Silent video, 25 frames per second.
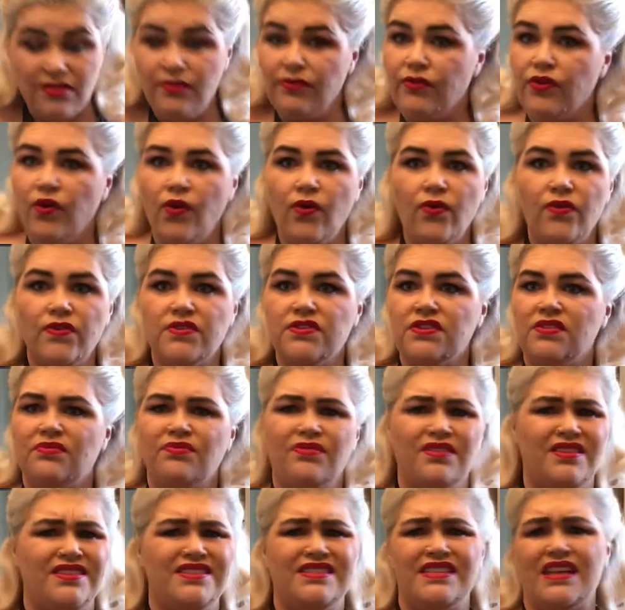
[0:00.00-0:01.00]
of course, I'm
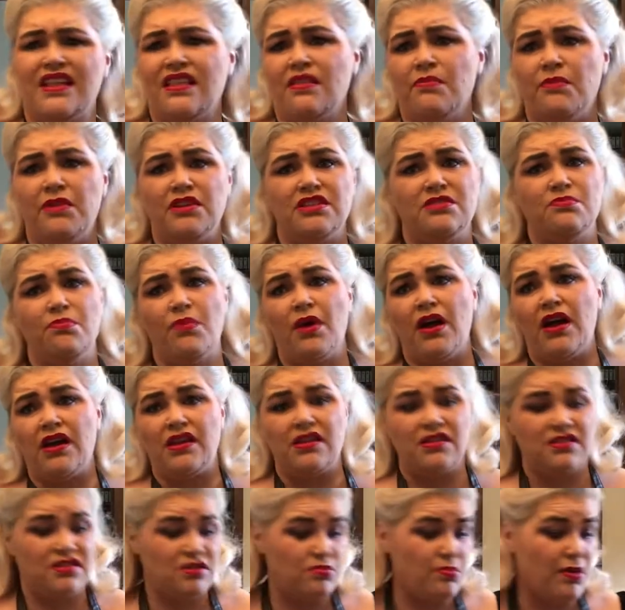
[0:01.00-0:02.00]
going to stick them into my
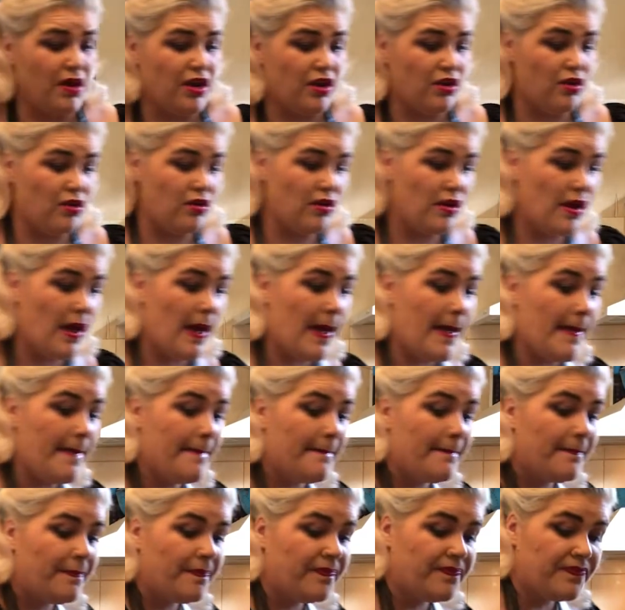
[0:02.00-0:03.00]
tomato
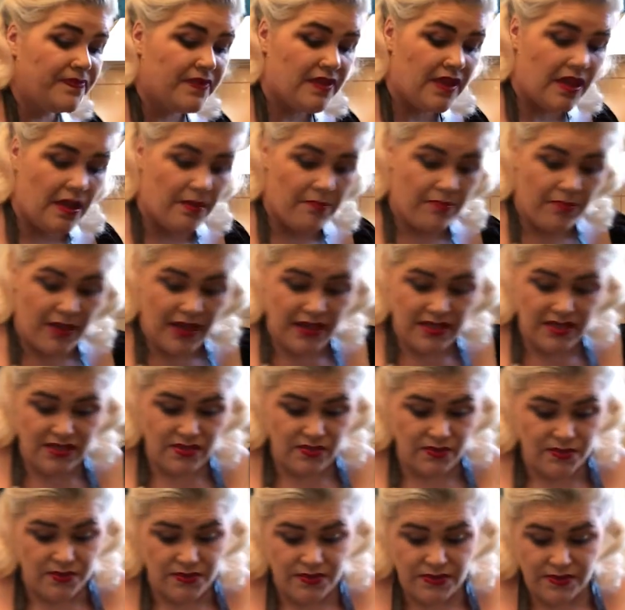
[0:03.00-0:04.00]
base
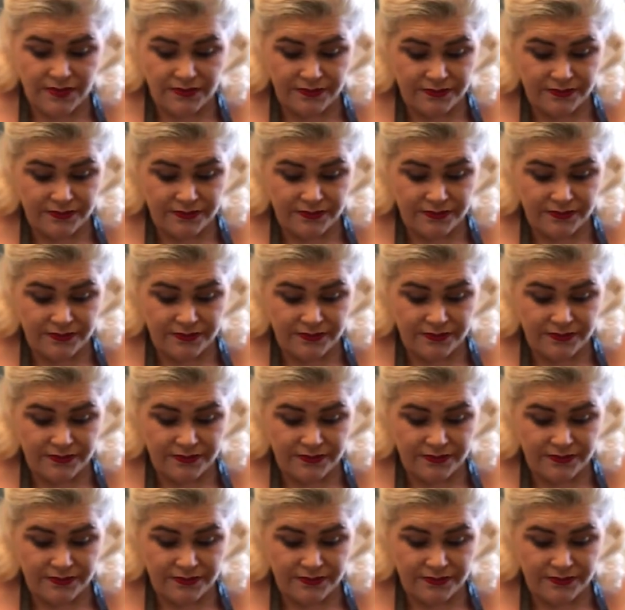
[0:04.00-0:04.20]
sauce.